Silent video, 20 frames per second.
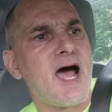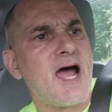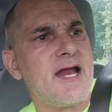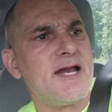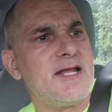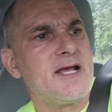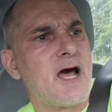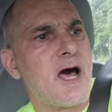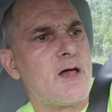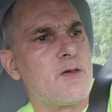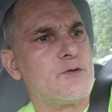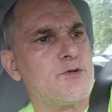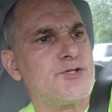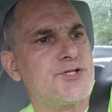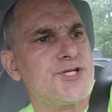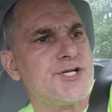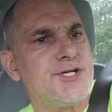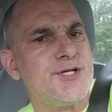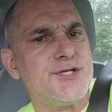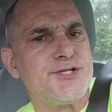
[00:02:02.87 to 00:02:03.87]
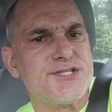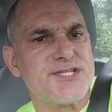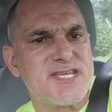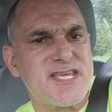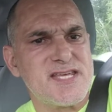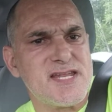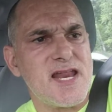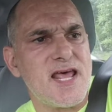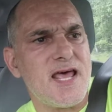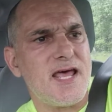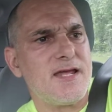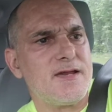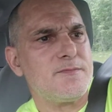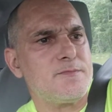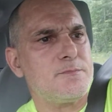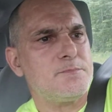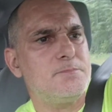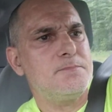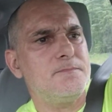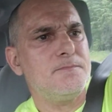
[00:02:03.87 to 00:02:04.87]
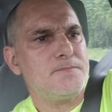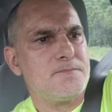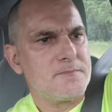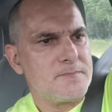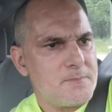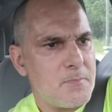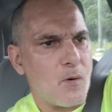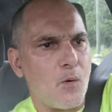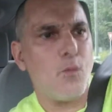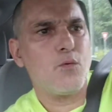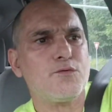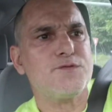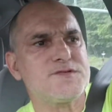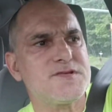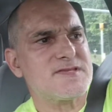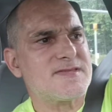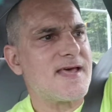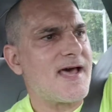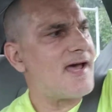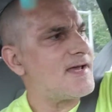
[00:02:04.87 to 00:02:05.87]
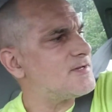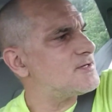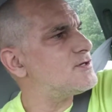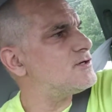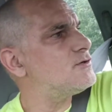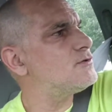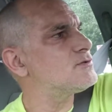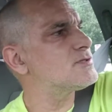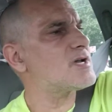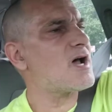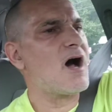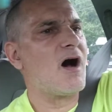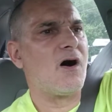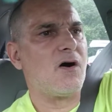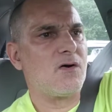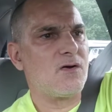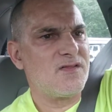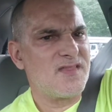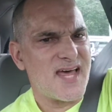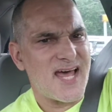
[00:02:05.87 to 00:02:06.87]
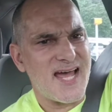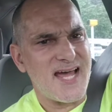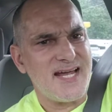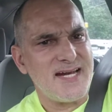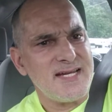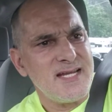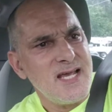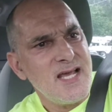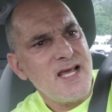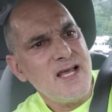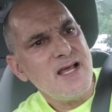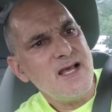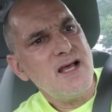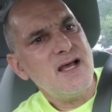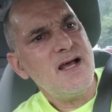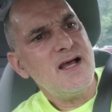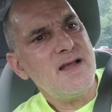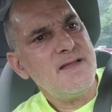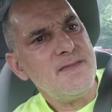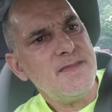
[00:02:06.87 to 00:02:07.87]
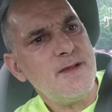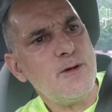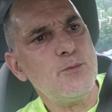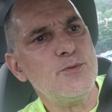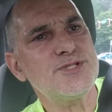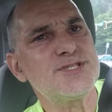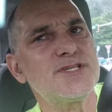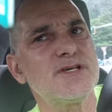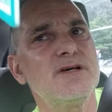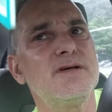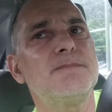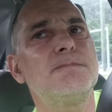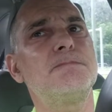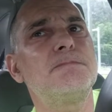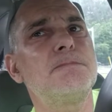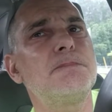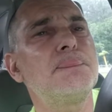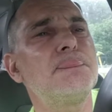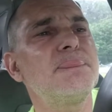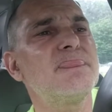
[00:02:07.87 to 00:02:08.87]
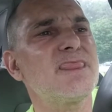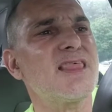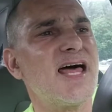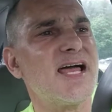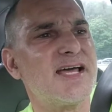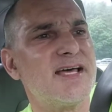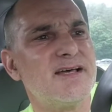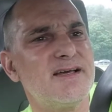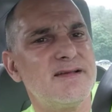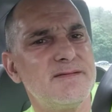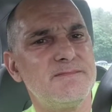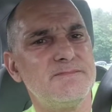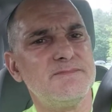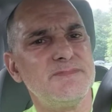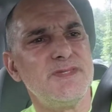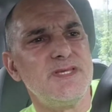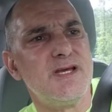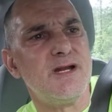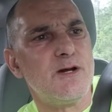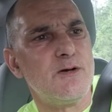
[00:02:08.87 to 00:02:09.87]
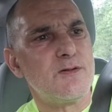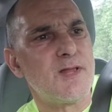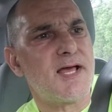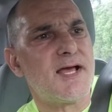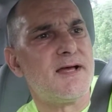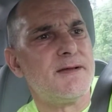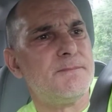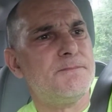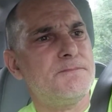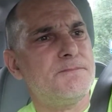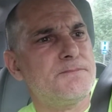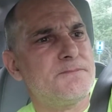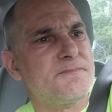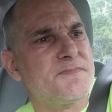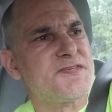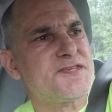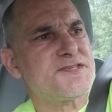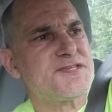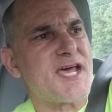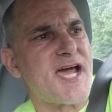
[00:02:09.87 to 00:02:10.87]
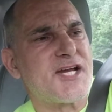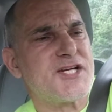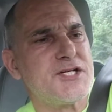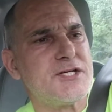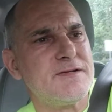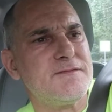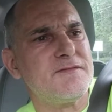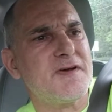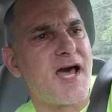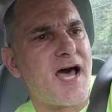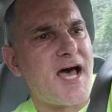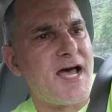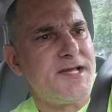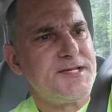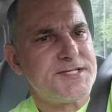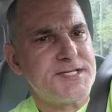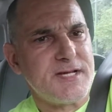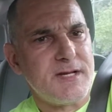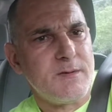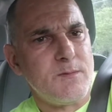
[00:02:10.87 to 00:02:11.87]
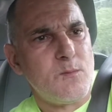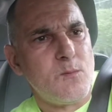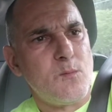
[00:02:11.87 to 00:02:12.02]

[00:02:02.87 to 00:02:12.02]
ideology, skinhead bolts, tattoos, all that. There was a like a you know like a section of guys that